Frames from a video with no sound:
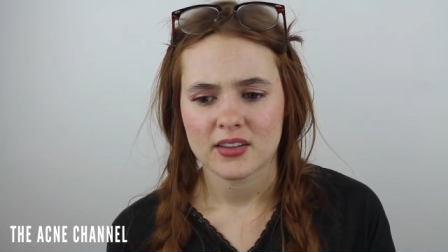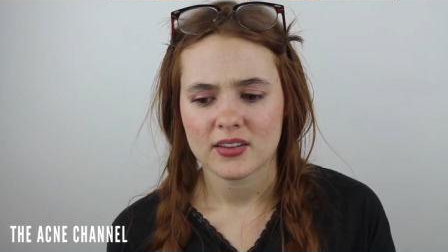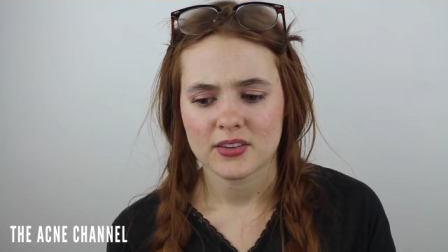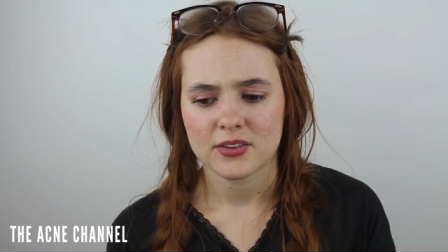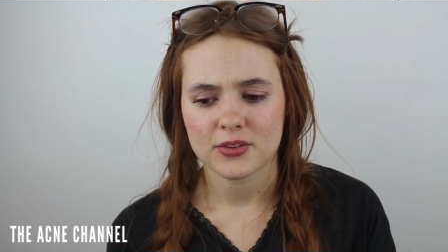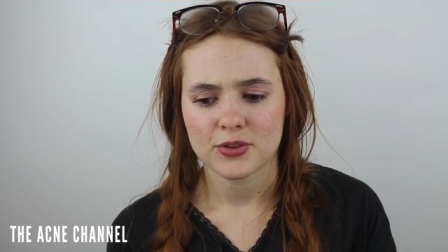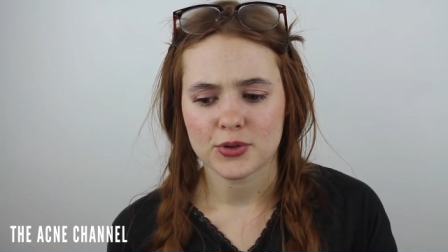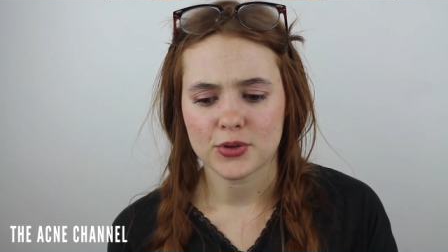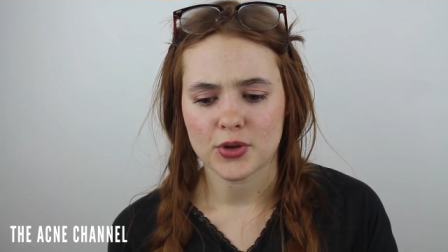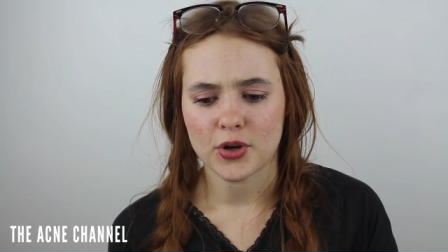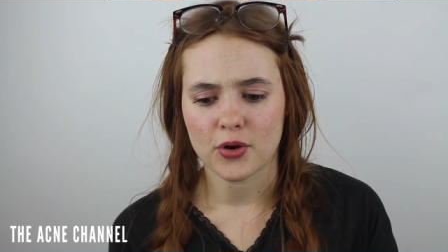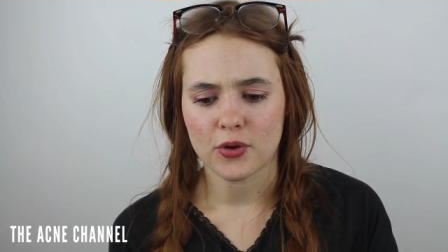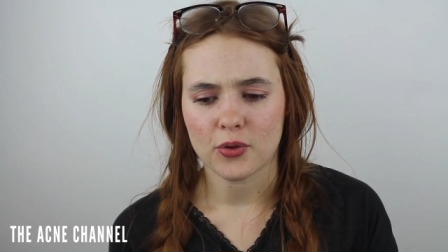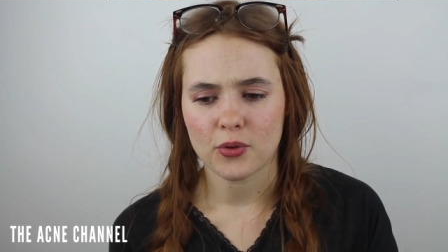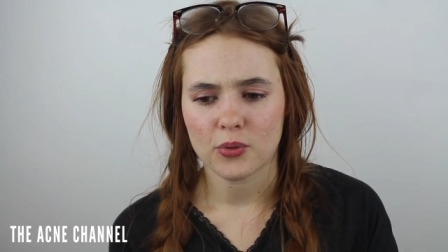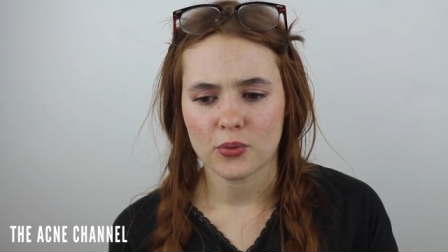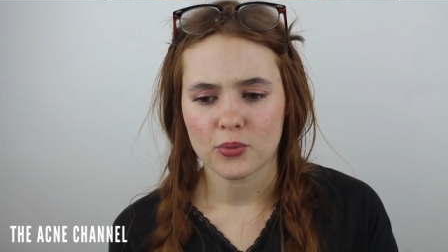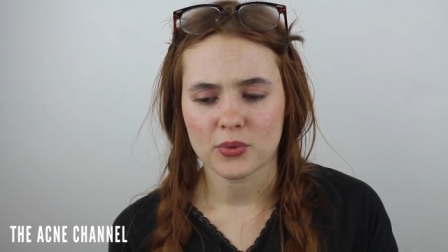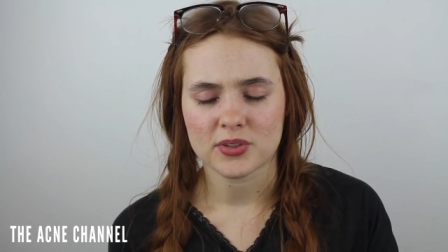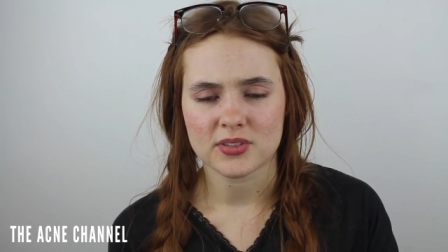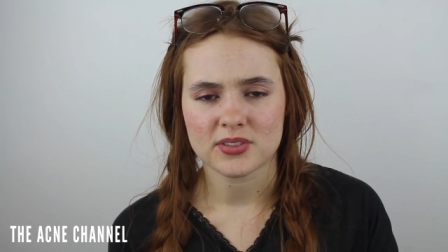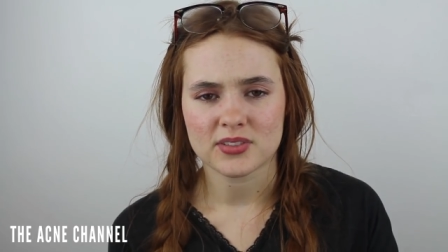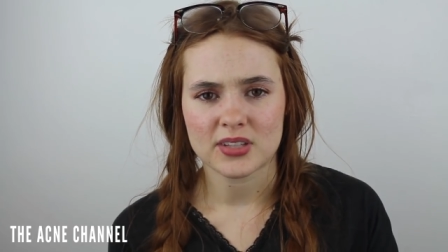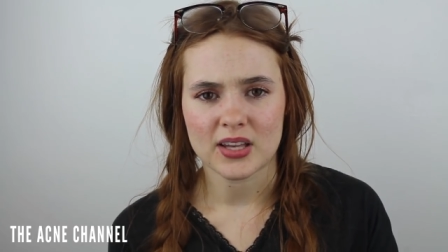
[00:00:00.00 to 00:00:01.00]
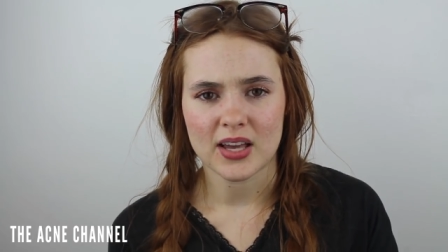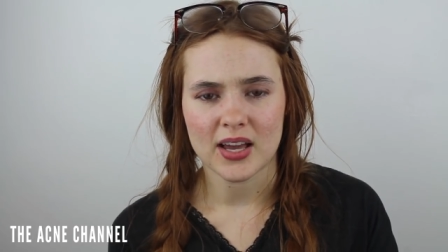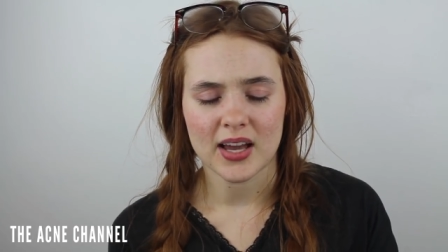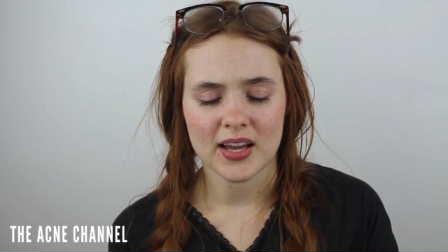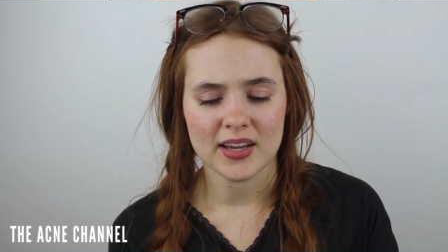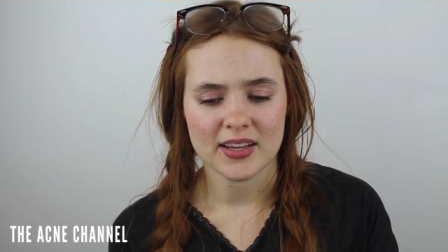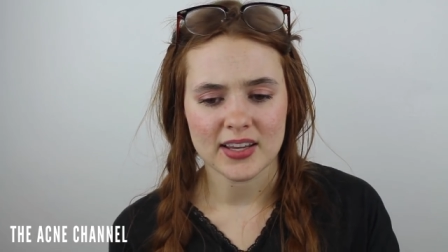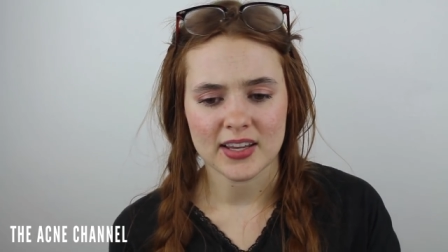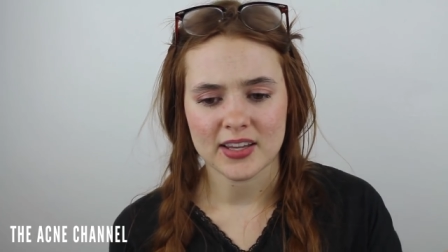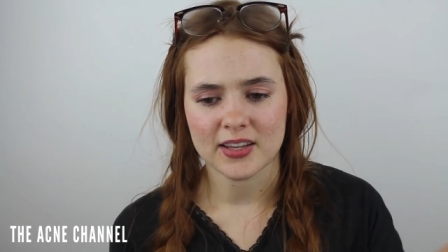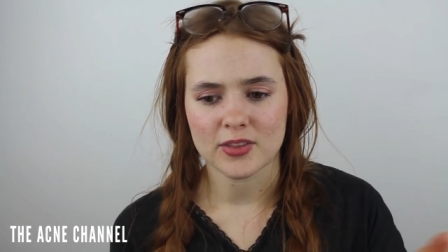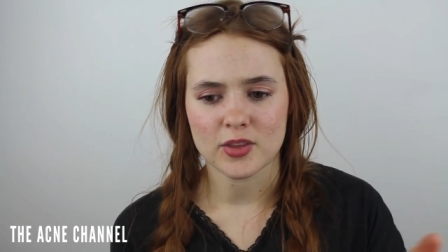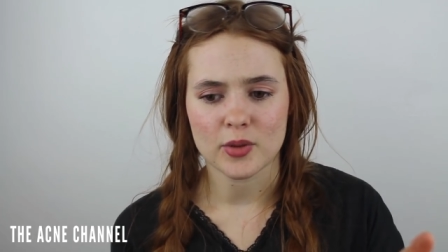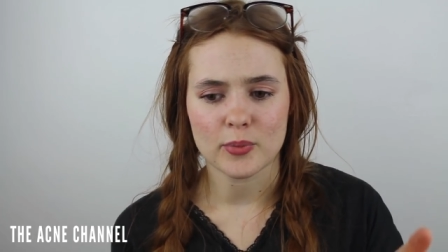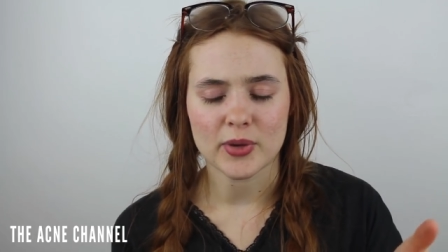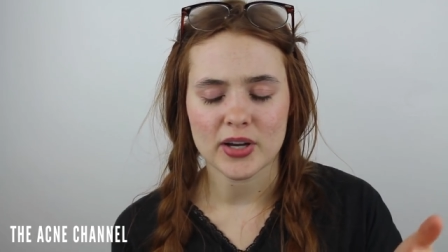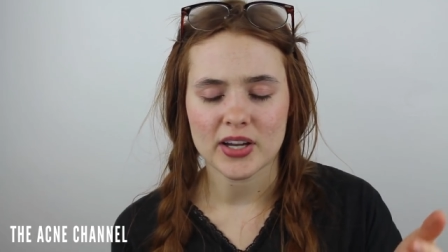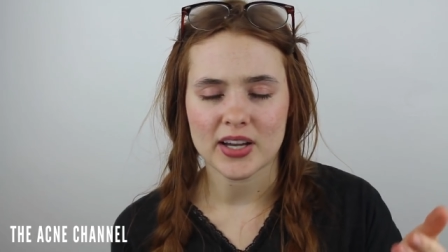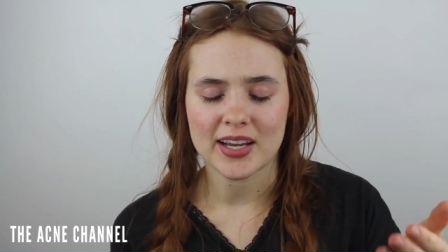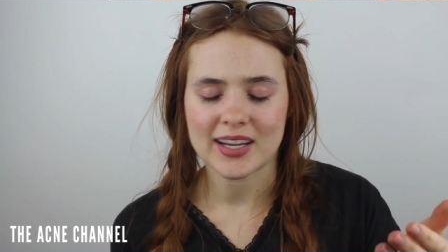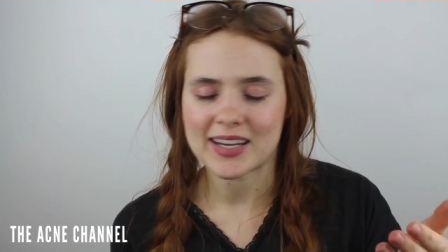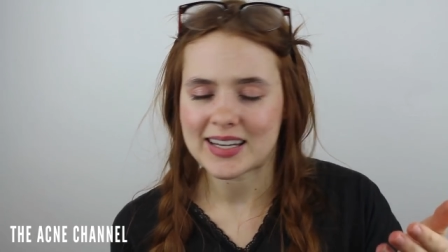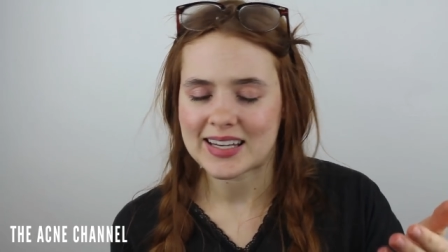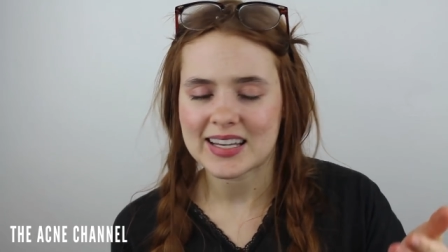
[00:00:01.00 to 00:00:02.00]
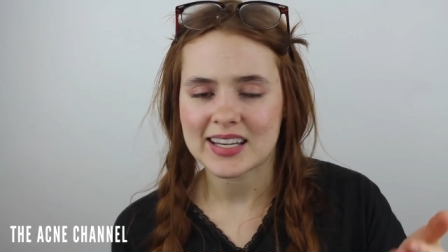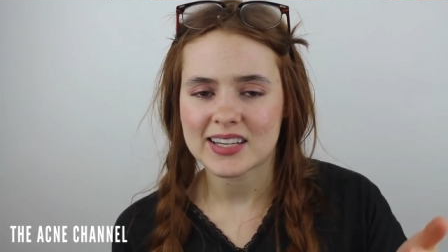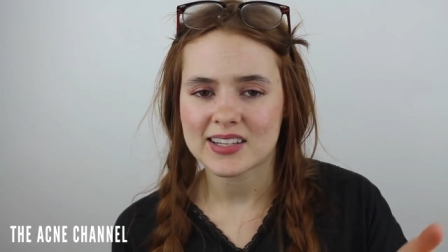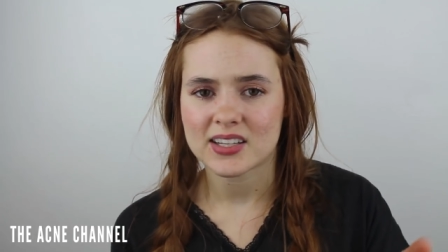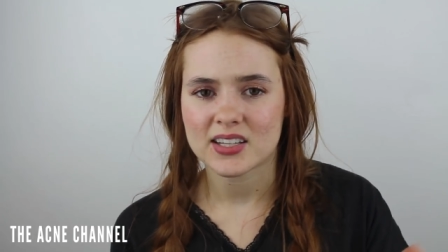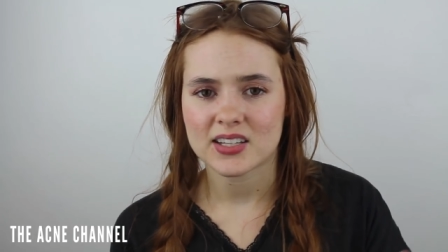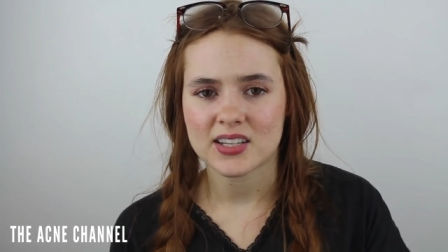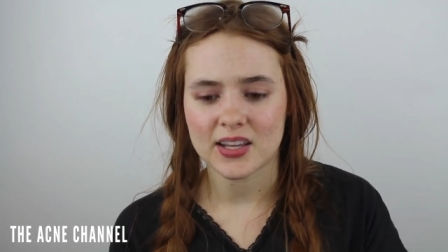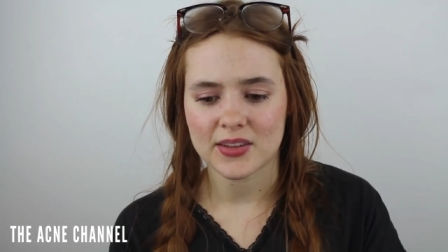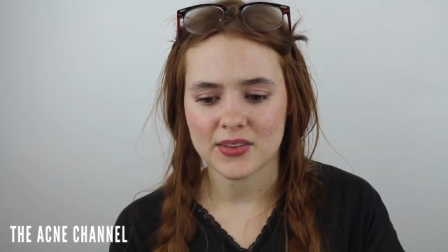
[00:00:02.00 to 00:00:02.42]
you know, was a kick in the butt I needed